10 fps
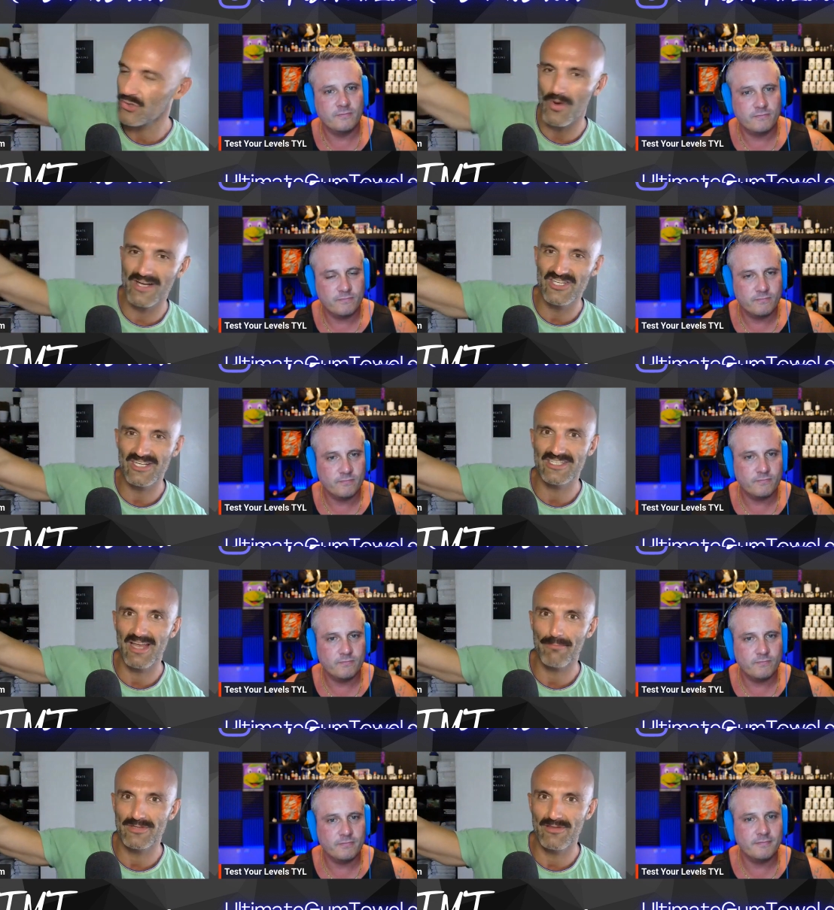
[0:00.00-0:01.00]
Speaker 1: 26
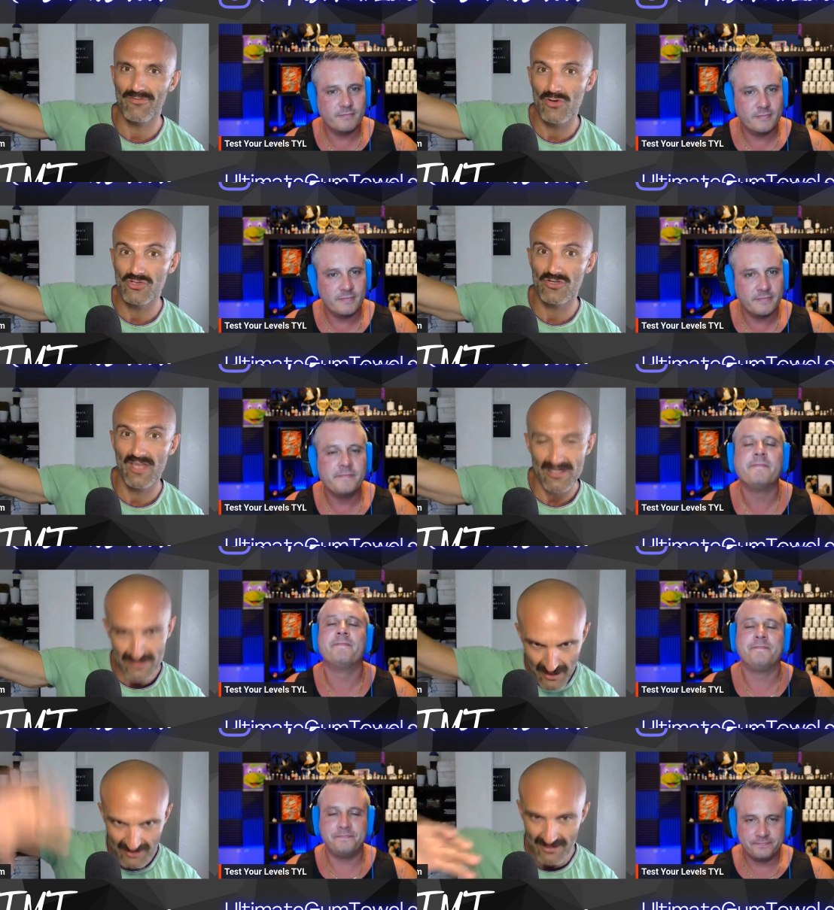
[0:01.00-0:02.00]
steps in the future that has
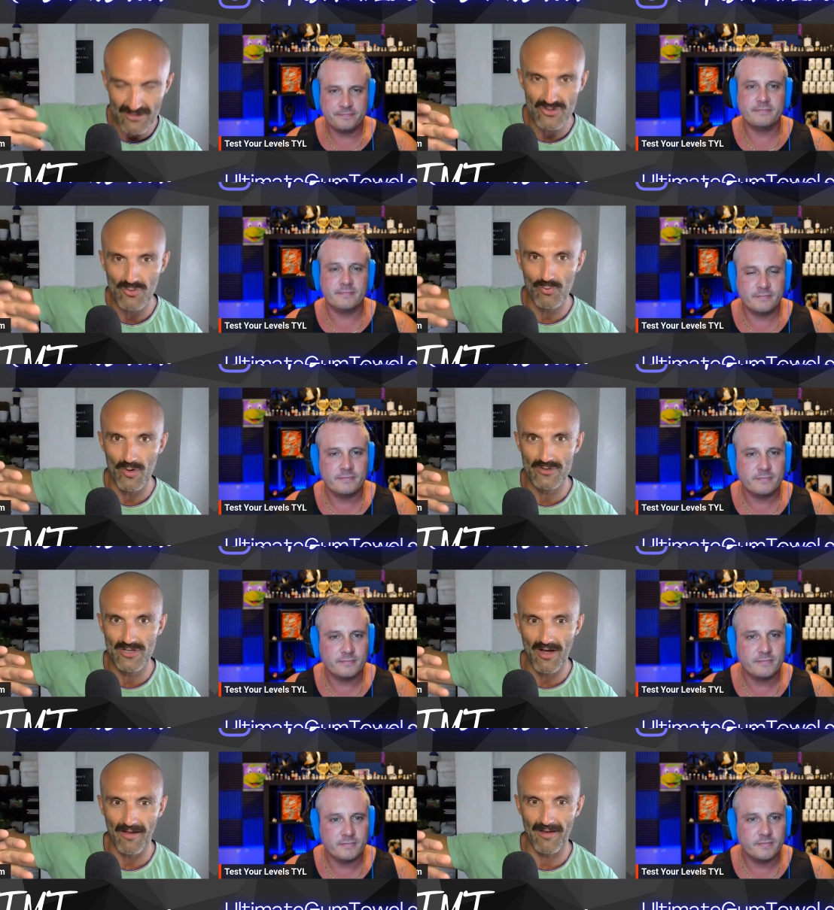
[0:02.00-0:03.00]
nothing to do with what you're
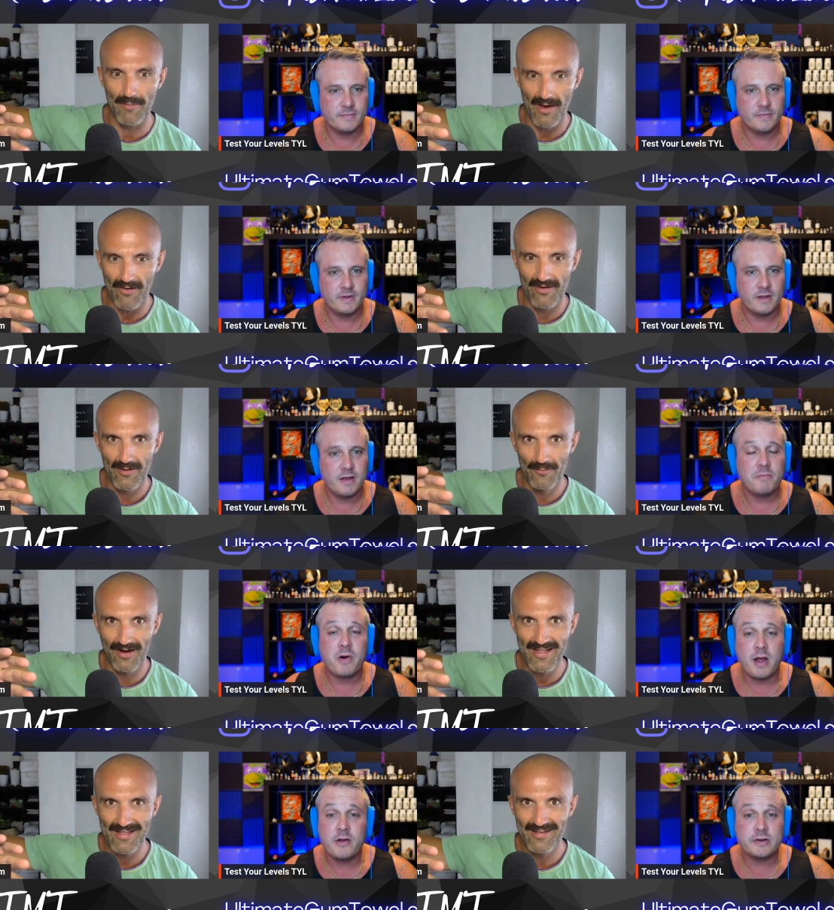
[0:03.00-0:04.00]
talking about. Bro, I
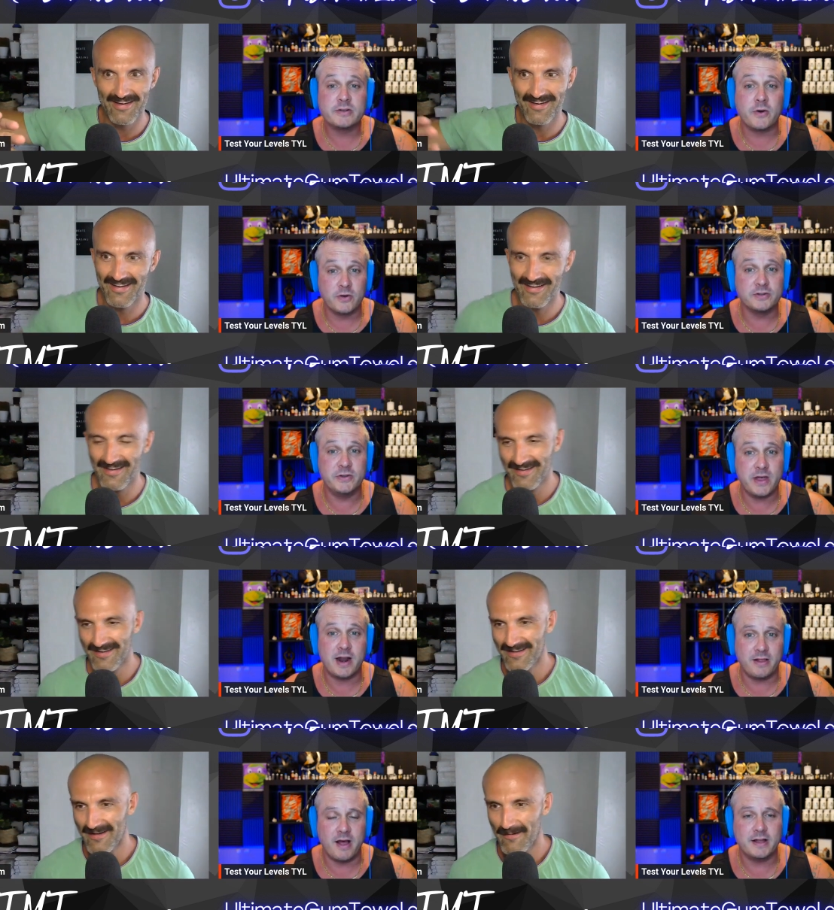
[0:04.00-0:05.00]
notice right? girls do that a
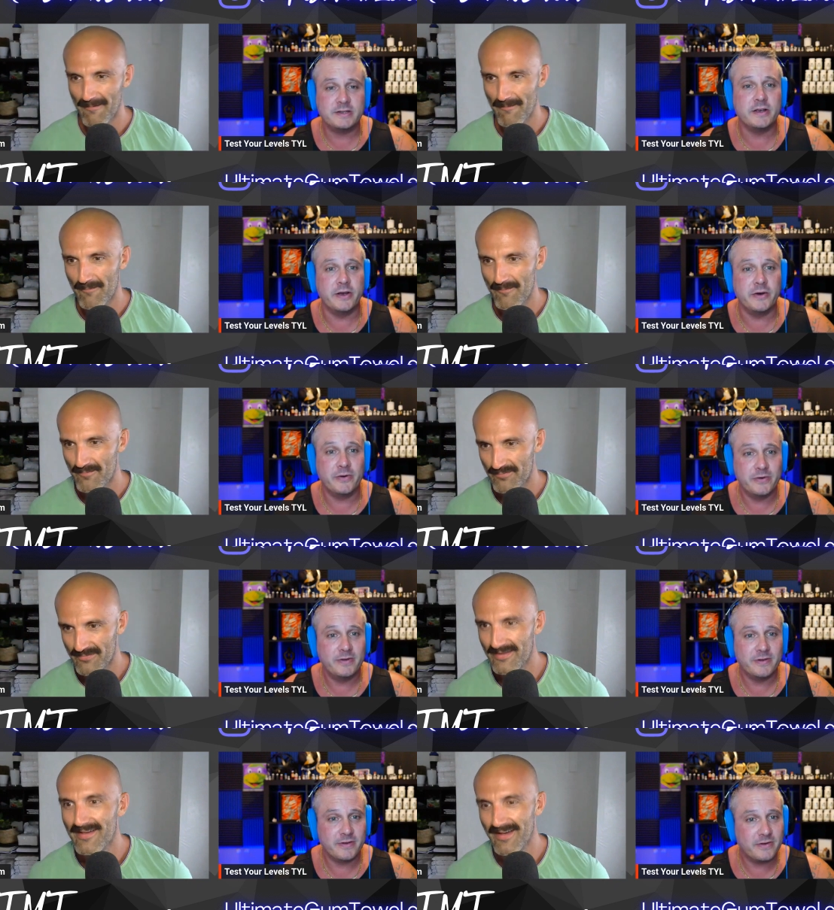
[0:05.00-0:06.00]
lot too.
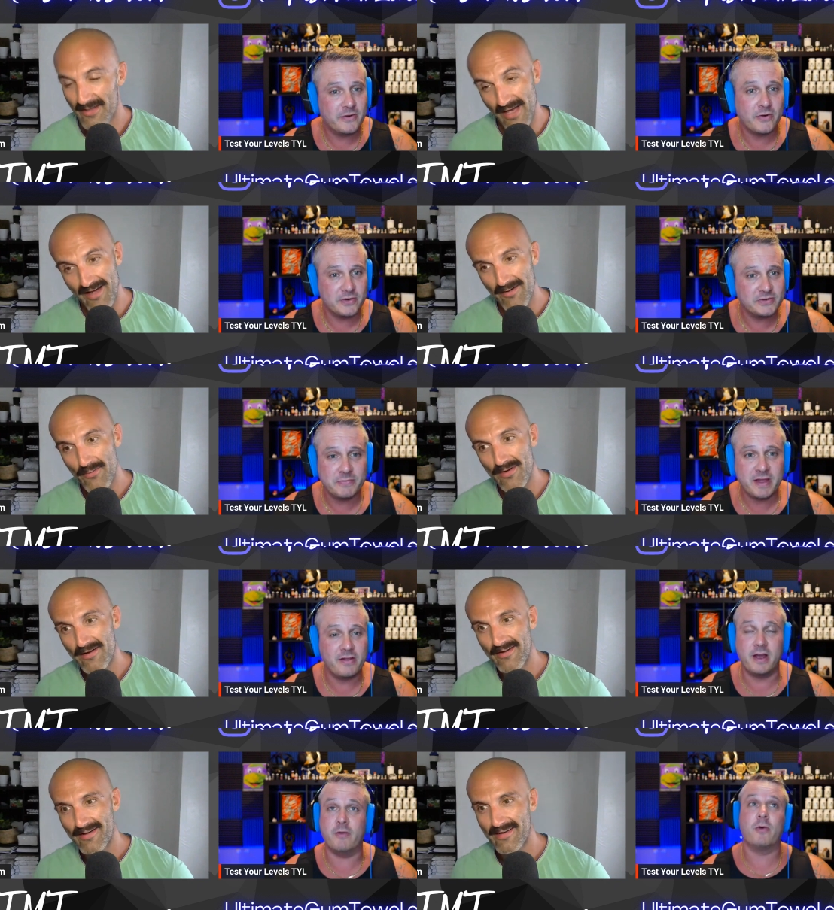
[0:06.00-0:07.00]
Speaker 2: Girls yeah. think like
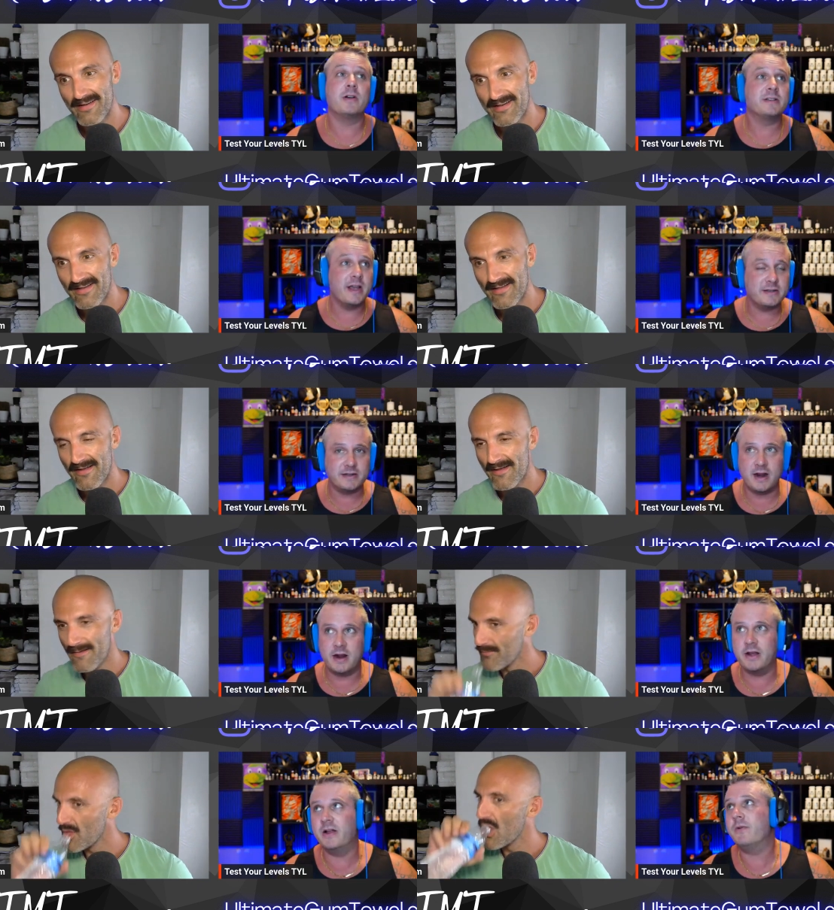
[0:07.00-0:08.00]
worst case scenario, like
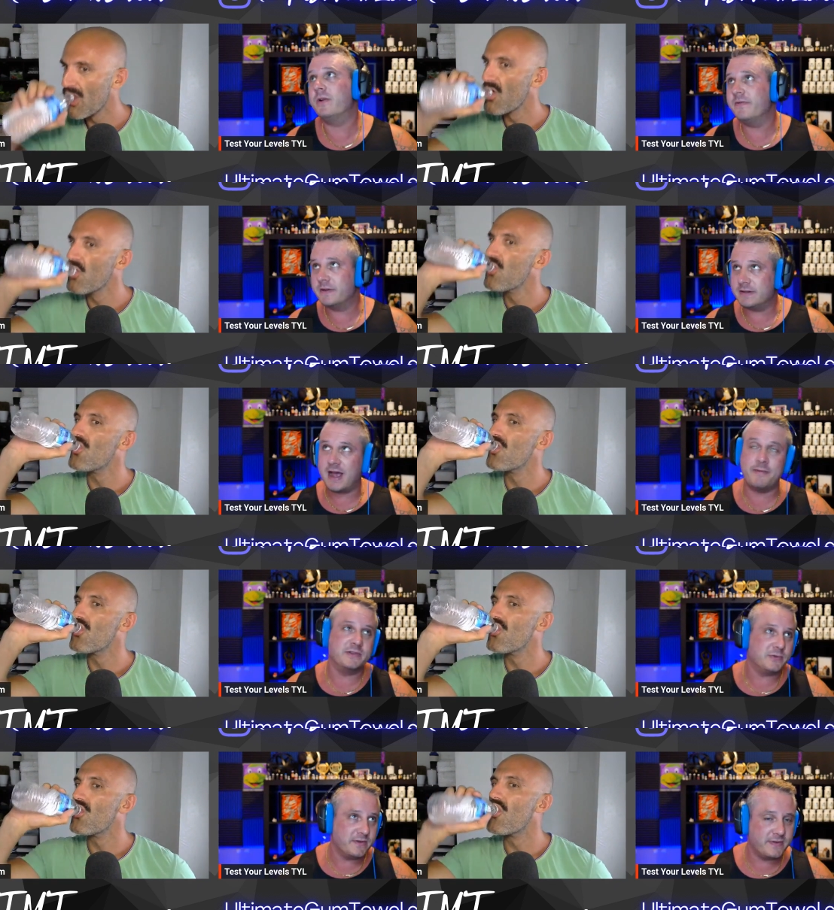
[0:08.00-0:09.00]
what if this happens? What if
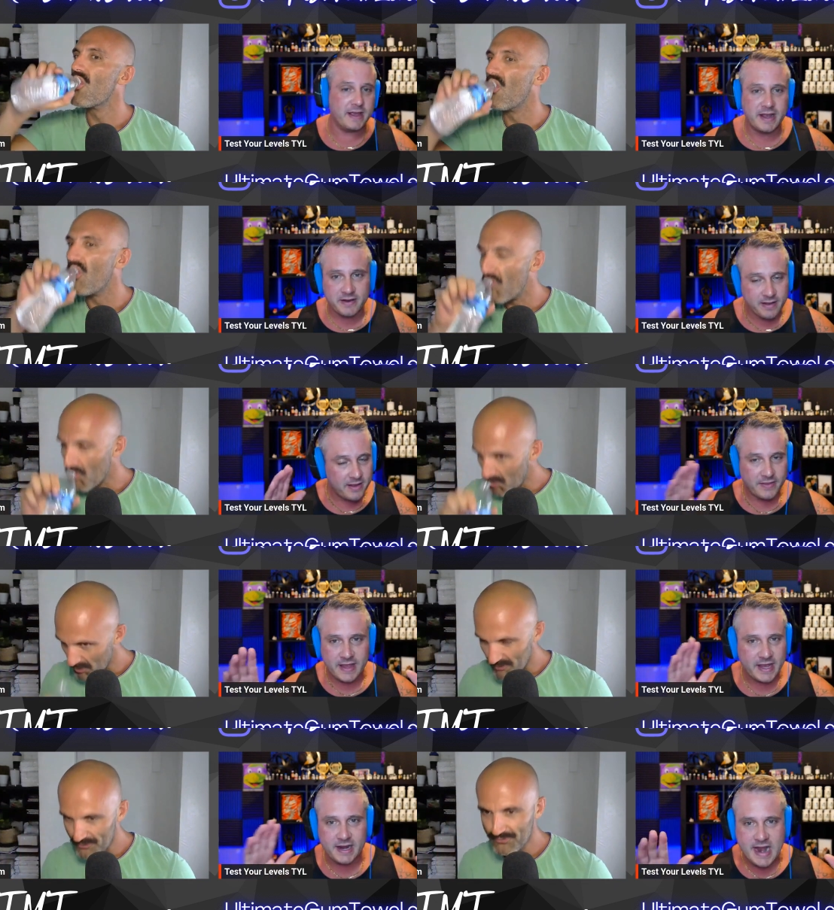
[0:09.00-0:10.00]
they get they get
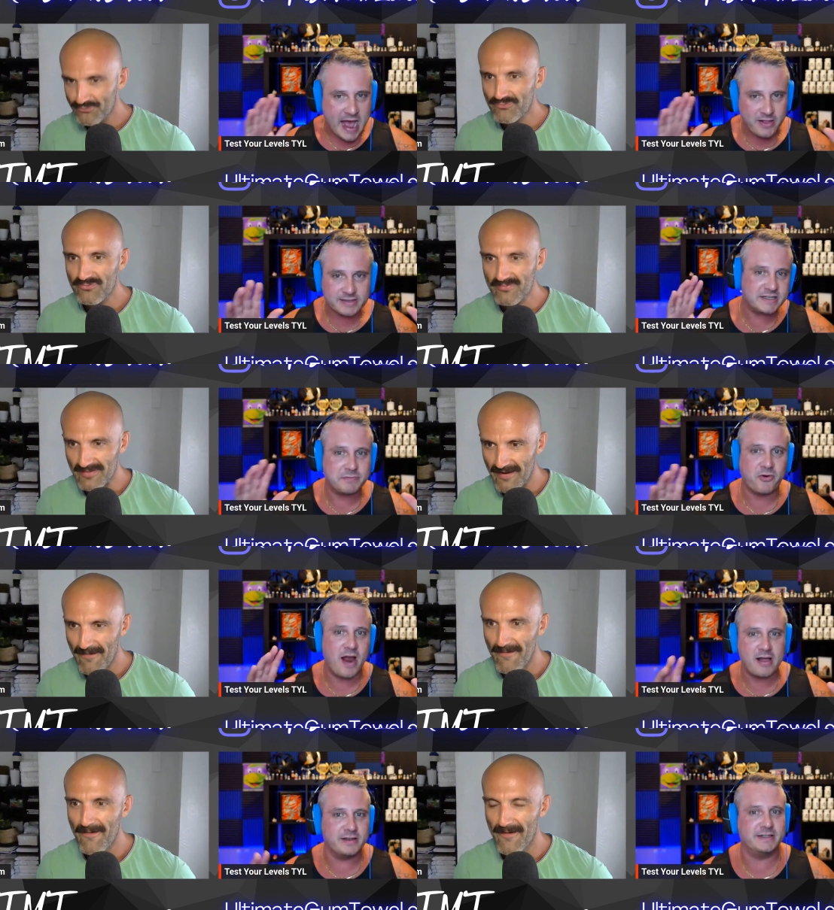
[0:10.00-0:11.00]
analysis
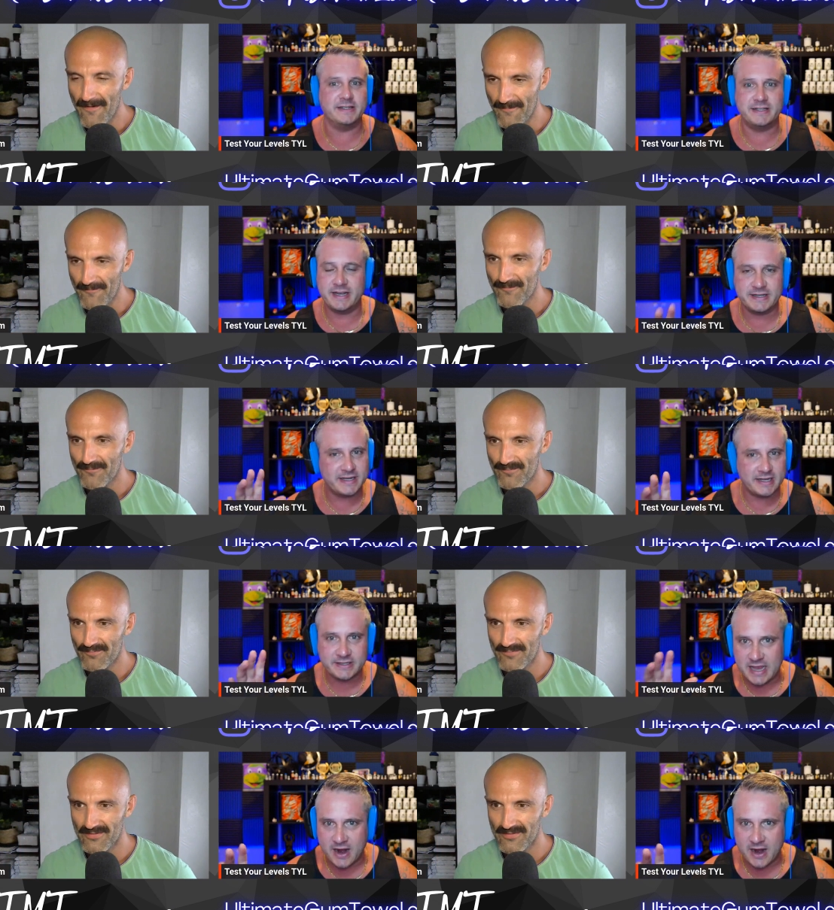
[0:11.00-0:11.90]
paralysis? They just get scared